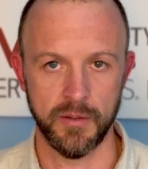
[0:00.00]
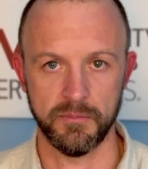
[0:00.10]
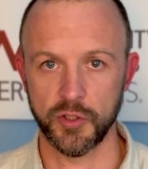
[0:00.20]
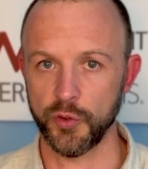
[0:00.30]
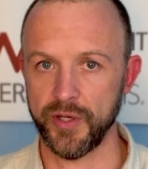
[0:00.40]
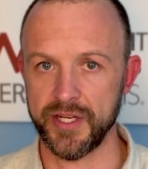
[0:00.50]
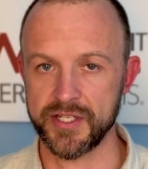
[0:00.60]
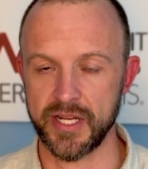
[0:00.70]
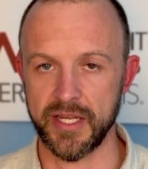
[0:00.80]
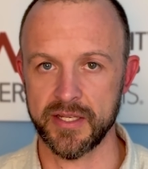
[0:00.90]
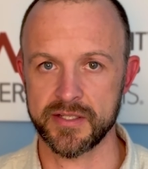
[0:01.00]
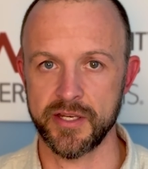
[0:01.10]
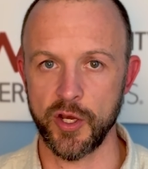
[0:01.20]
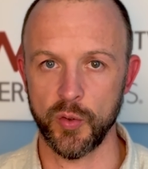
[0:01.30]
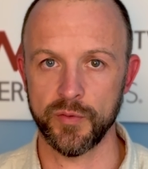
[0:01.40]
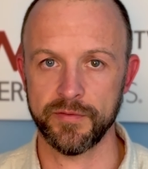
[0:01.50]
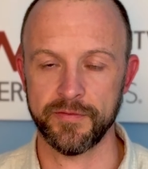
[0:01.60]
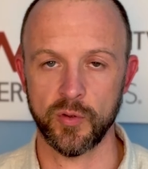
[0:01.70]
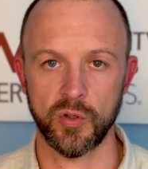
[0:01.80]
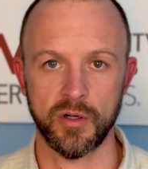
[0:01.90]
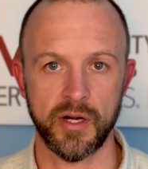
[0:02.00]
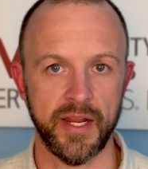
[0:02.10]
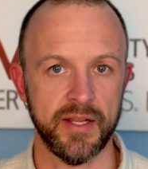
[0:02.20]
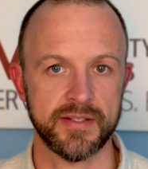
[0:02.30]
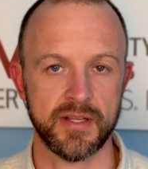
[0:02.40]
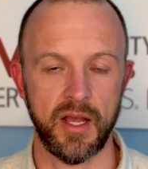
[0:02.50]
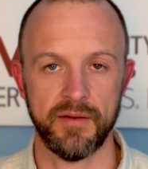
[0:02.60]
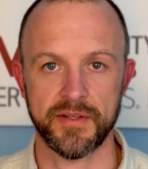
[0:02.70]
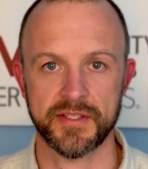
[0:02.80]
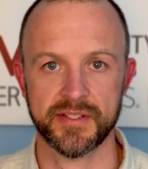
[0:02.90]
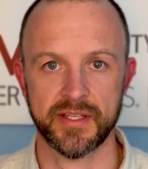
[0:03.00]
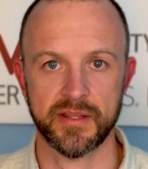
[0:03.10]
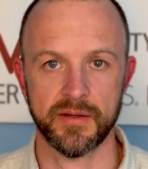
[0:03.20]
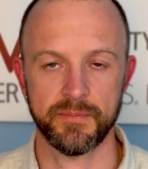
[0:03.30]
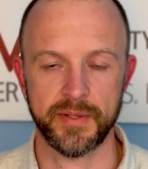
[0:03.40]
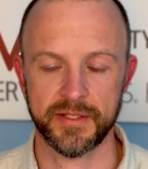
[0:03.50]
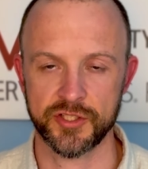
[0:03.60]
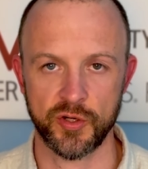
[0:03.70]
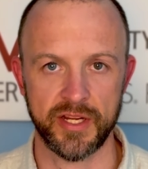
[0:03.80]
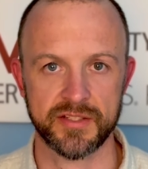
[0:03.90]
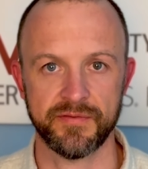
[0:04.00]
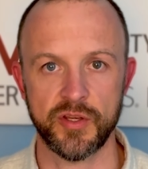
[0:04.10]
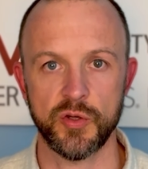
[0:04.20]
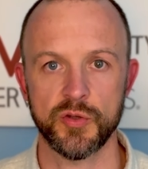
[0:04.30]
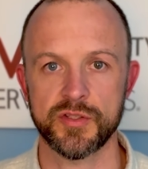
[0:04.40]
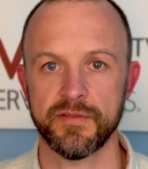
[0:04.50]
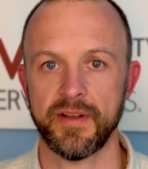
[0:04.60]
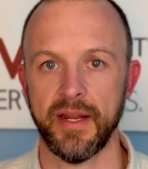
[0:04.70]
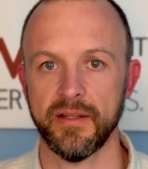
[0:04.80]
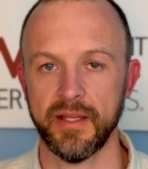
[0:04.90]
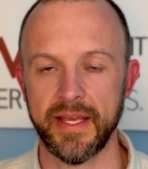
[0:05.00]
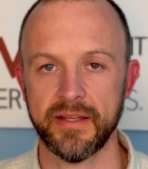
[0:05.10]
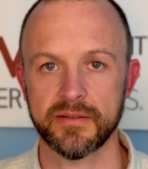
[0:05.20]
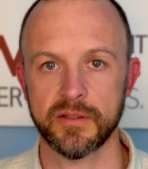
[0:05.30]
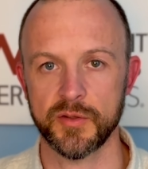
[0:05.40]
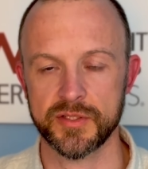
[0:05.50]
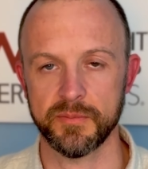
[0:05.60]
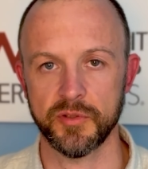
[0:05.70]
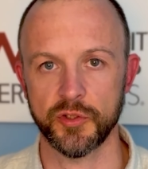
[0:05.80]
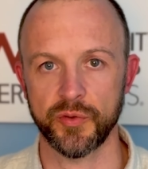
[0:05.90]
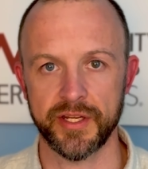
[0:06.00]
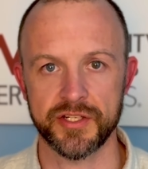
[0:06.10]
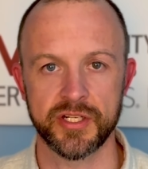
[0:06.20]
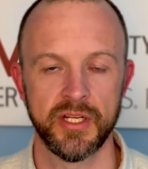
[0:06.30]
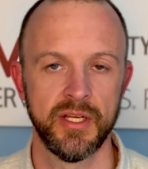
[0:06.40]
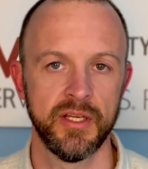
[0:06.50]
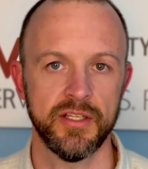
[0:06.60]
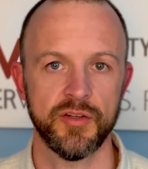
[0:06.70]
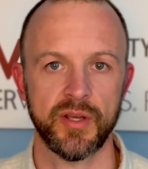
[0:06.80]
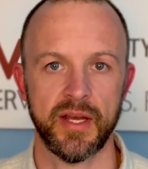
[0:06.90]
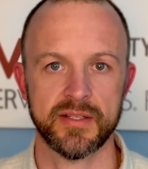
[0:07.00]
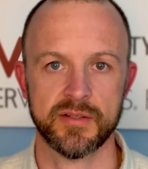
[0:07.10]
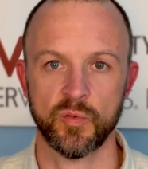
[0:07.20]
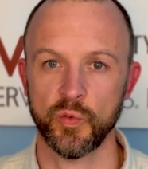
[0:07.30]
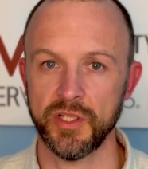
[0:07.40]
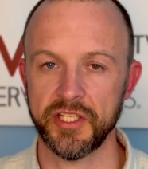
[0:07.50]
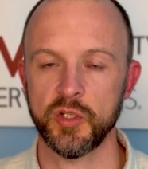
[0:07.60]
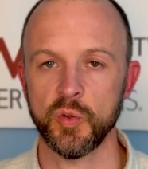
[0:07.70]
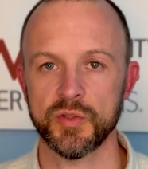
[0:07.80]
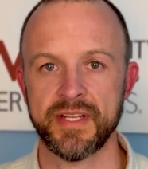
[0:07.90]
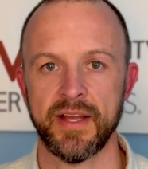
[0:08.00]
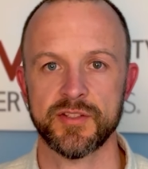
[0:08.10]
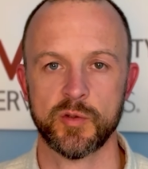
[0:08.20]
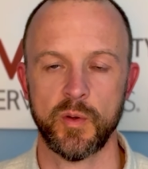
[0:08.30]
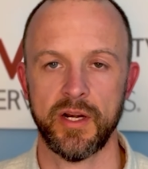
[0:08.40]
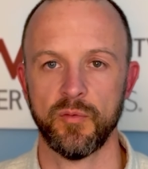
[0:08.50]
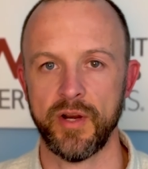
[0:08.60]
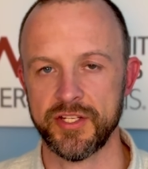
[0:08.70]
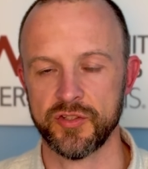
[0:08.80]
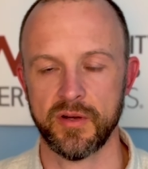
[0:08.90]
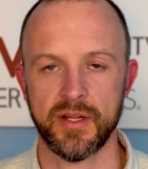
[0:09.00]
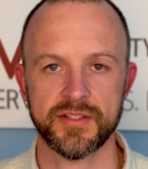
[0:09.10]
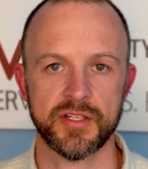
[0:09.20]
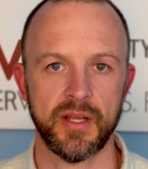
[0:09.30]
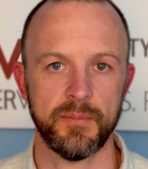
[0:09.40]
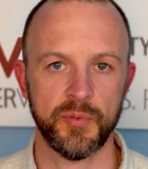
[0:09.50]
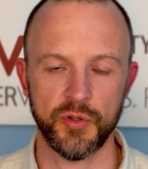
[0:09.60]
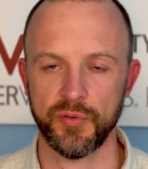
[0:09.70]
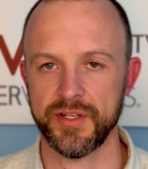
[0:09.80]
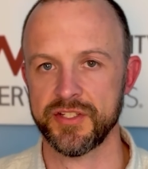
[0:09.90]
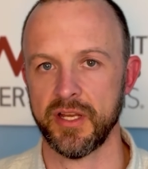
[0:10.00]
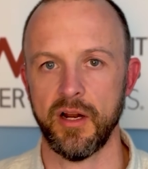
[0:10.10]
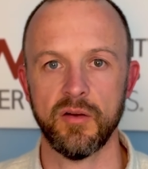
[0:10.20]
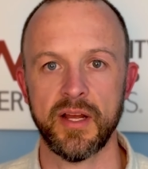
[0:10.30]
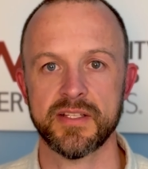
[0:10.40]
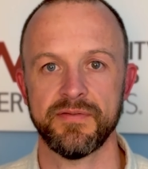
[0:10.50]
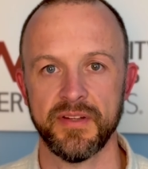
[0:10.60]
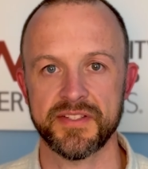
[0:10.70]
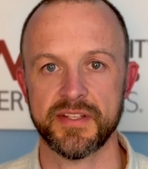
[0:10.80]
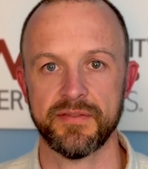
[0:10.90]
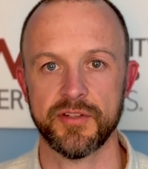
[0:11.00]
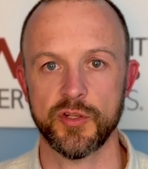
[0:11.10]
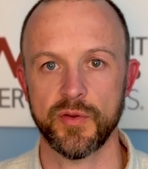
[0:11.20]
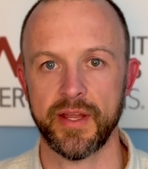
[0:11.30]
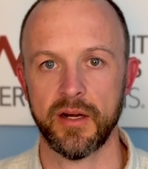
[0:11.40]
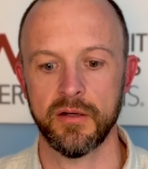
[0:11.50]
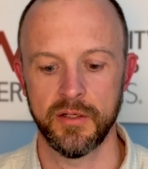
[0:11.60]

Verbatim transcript: Blue Ridge is known for its, obviously, the picturesque views. You've got a lake close to Blue Ridge. You got a really cool town square, restaurants, you got breweries, you got all kinds of fun stuff to do there.